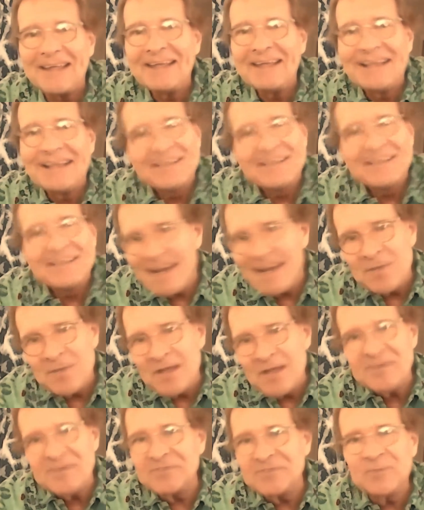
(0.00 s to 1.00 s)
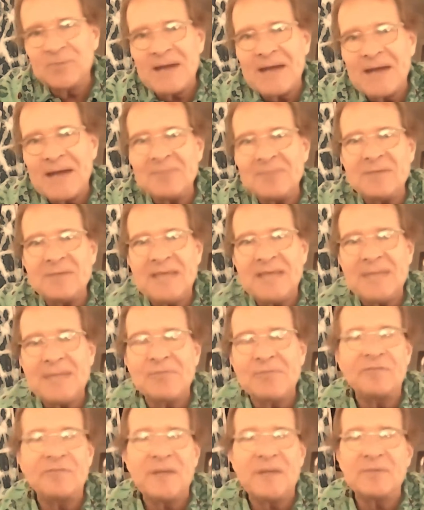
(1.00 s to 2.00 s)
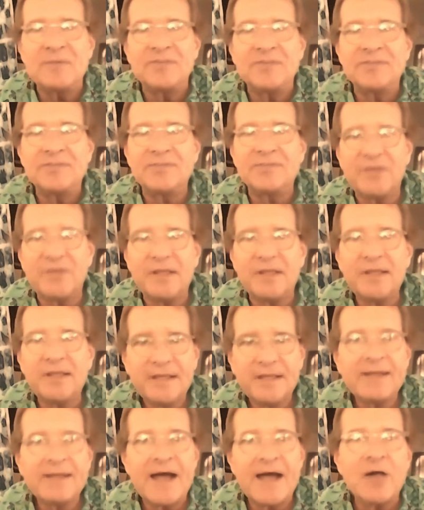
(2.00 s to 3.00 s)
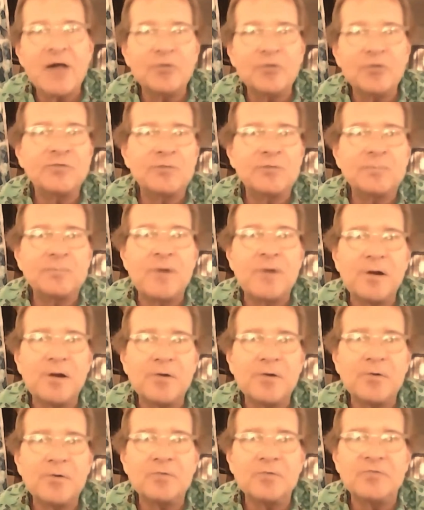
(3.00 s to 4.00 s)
Johnny Majors went on and became a famous college football coach.